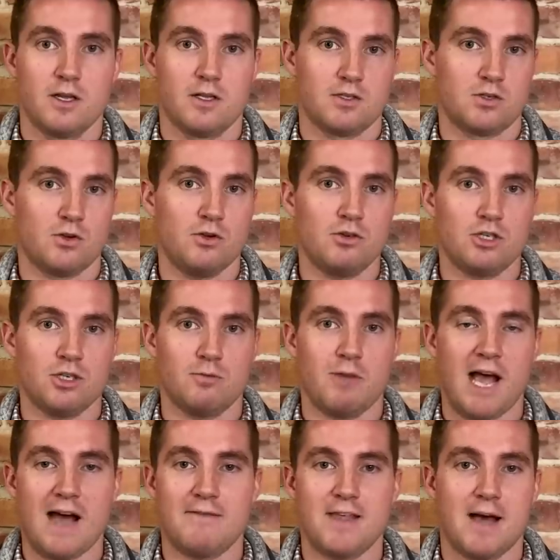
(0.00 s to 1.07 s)
So you should
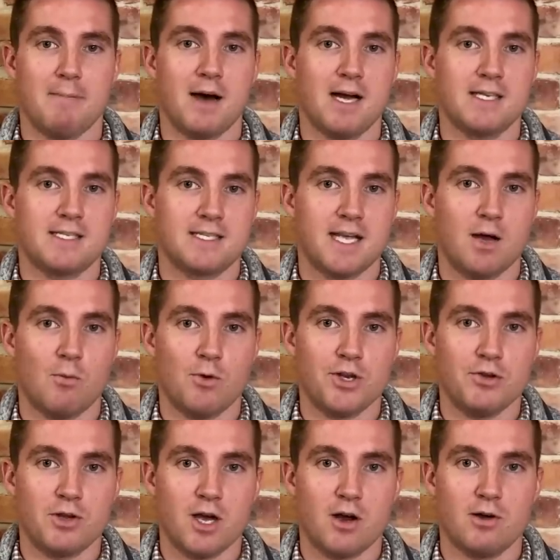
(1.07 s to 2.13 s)
have that mindset when
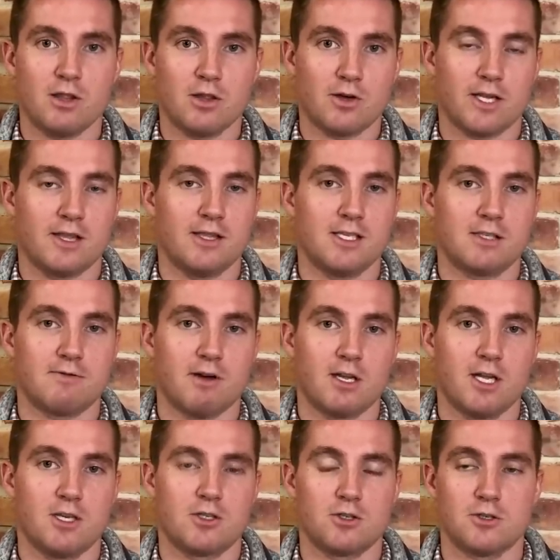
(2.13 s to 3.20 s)
you go and look at these
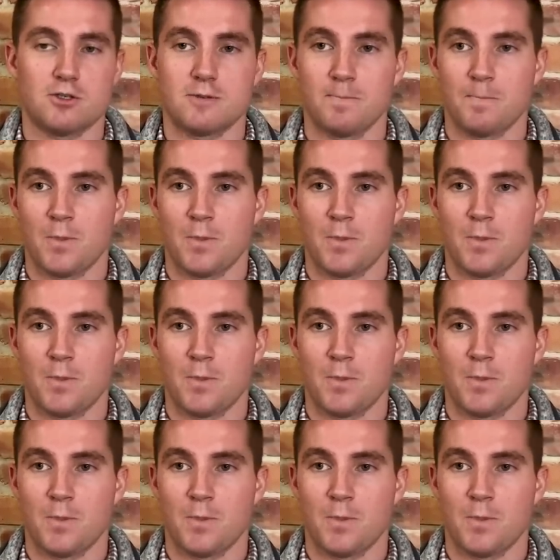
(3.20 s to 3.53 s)
financials.